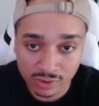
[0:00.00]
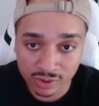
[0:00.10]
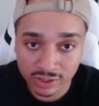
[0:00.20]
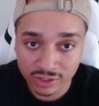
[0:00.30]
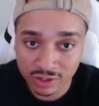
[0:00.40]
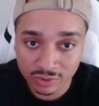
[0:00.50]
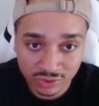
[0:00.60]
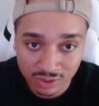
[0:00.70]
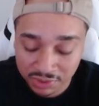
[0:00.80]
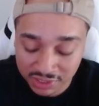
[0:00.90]
or
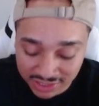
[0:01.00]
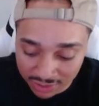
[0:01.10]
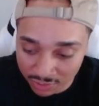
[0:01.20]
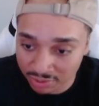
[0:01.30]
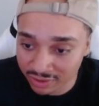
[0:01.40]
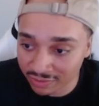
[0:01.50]
Trump could say we're putting